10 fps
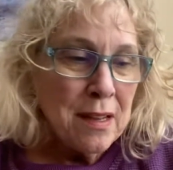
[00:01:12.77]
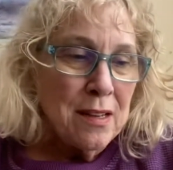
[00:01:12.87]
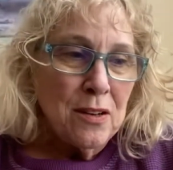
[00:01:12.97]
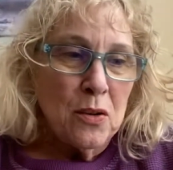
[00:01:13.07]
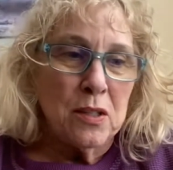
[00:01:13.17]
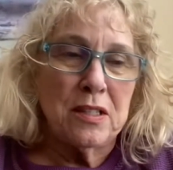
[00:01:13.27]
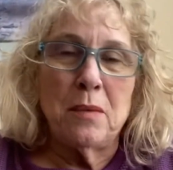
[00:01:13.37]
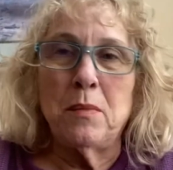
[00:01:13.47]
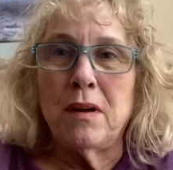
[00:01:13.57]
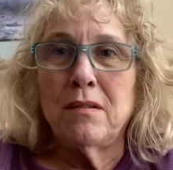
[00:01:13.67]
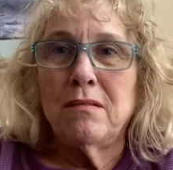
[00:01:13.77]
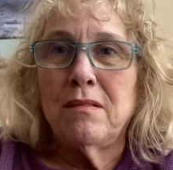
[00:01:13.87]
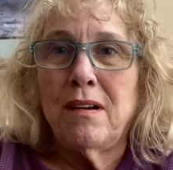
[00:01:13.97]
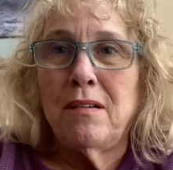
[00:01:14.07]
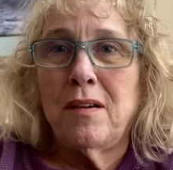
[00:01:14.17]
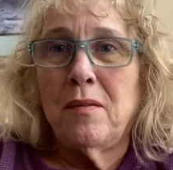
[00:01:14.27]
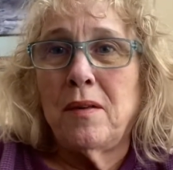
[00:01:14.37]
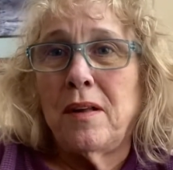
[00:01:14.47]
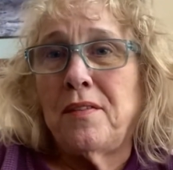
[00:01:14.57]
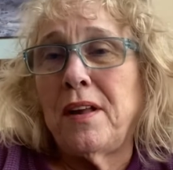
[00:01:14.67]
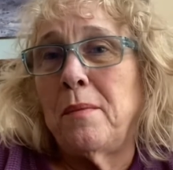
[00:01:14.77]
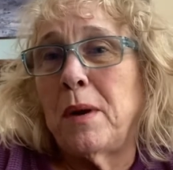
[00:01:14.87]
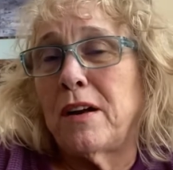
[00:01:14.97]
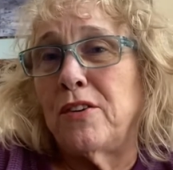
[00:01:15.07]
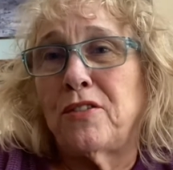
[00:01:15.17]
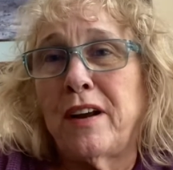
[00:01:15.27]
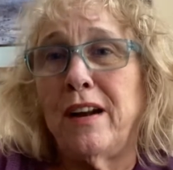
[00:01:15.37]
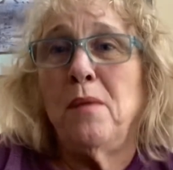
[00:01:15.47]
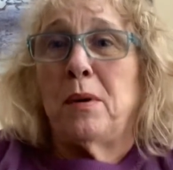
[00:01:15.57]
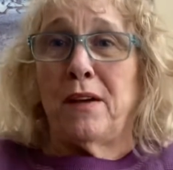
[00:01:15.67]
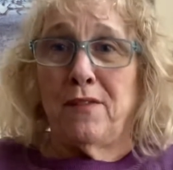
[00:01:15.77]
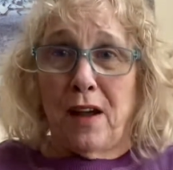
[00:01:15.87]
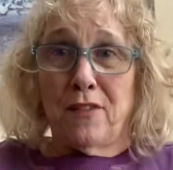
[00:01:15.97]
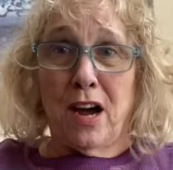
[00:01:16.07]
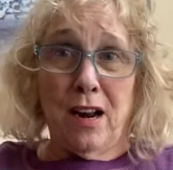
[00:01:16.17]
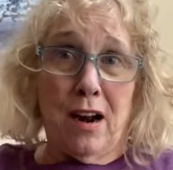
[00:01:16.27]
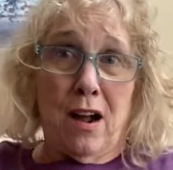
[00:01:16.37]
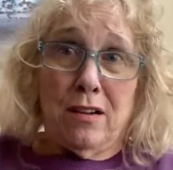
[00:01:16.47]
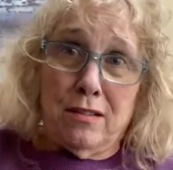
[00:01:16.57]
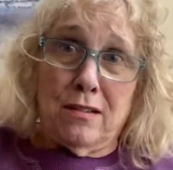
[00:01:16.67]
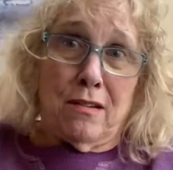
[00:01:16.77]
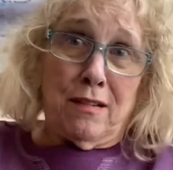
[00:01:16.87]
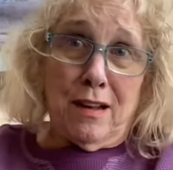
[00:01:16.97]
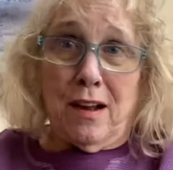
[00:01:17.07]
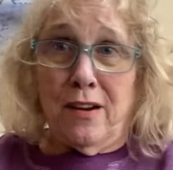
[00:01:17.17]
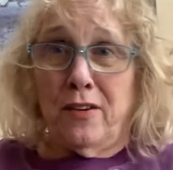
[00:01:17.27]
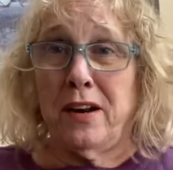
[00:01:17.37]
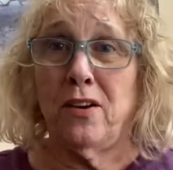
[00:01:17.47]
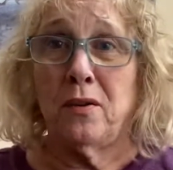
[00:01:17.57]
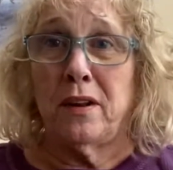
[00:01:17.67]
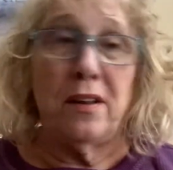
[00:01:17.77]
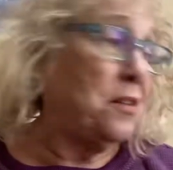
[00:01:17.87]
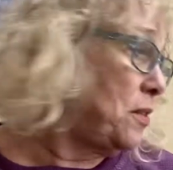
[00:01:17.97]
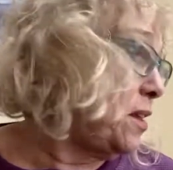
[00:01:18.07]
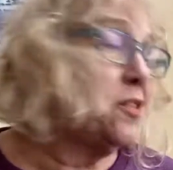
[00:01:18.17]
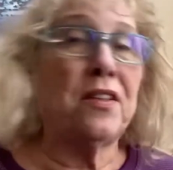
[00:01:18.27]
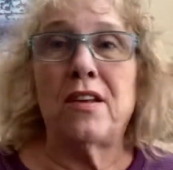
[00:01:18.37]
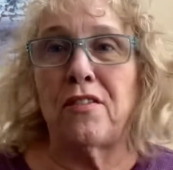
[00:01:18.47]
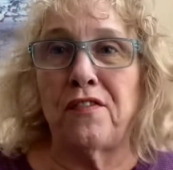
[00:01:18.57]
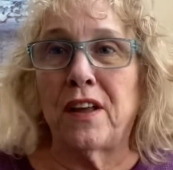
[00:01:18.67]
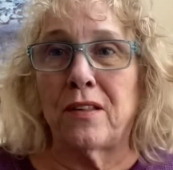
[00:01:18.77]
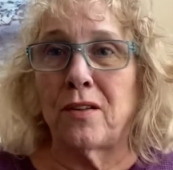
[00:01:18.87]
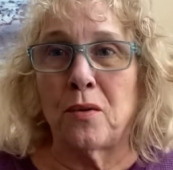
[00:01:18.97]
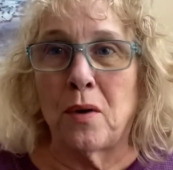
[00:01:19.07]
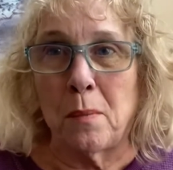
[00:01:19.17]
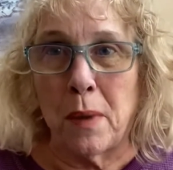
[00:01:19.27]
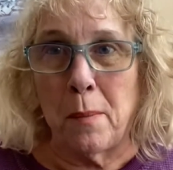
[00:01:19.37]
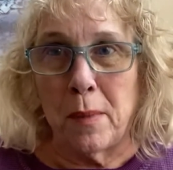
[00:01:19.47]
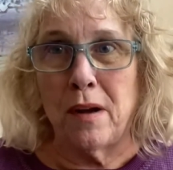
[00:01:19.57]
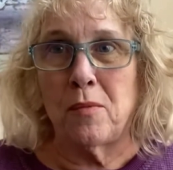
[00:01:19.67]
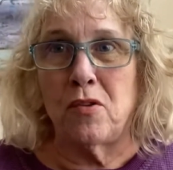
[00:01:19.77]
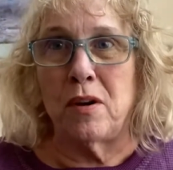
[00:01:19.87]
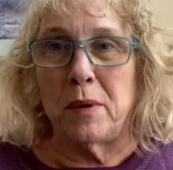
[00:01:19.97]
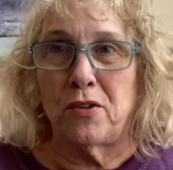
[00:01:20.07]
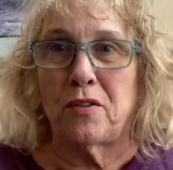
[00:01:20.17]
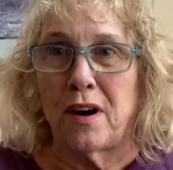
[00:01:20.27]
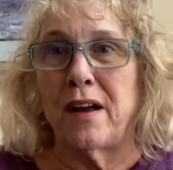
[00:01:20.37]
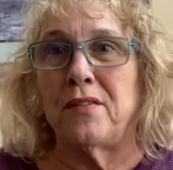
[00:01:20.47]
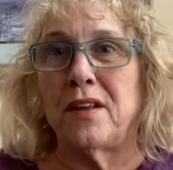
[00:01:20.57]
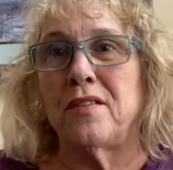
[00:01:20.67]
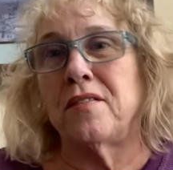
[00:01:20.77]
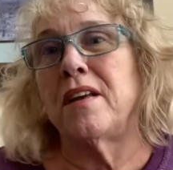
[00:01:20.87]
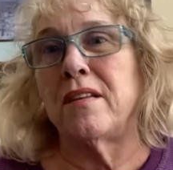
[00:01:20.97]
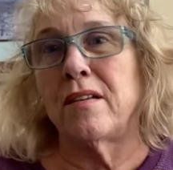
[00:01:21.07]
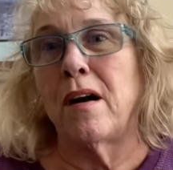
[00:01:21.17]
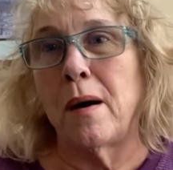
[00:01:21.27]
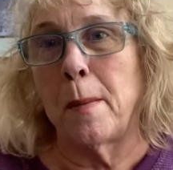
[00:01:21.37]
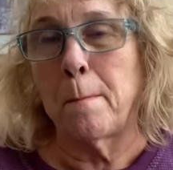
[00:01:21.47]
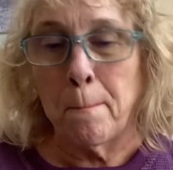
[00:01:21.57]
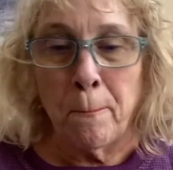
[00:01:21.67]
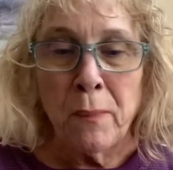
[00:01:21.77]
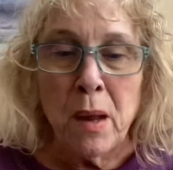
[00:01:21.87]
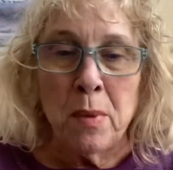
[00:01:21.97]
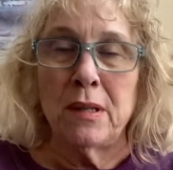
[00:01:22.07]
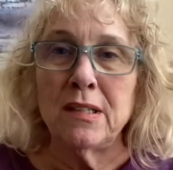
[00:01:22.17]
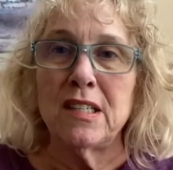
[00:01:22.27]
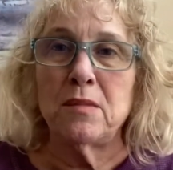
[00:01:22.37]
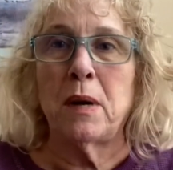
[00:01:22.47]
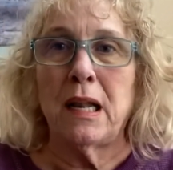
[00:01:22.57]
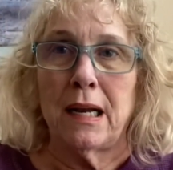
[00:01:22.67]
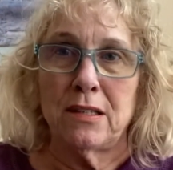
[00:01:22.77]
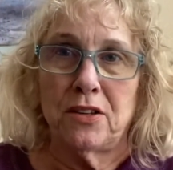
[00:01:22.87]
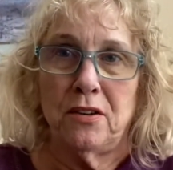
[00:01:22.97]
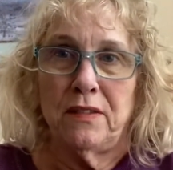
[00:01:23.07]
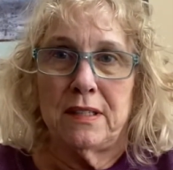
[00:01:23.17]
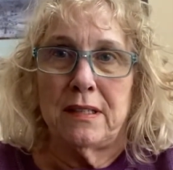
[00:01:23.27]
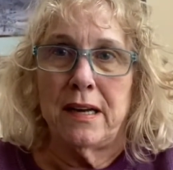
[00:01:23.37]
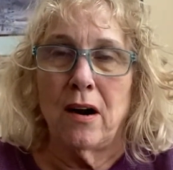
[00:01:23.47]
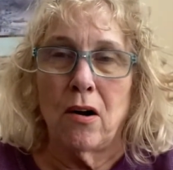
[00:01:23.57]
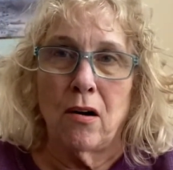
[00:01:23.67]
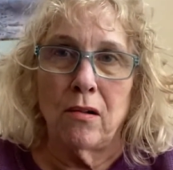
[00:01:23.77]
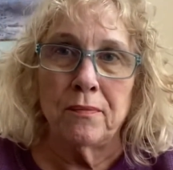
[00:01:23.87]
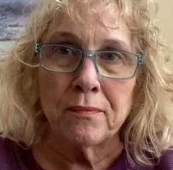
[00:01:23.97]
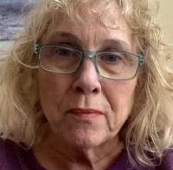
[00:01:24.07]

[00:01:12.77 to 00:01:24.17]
of course, I'm I, would say I'm not going to try it on, but I've, I've got it on. So I already know whether these, these things fit, so I'm, I'm not going to be trying these things on. But this is my last QVC haul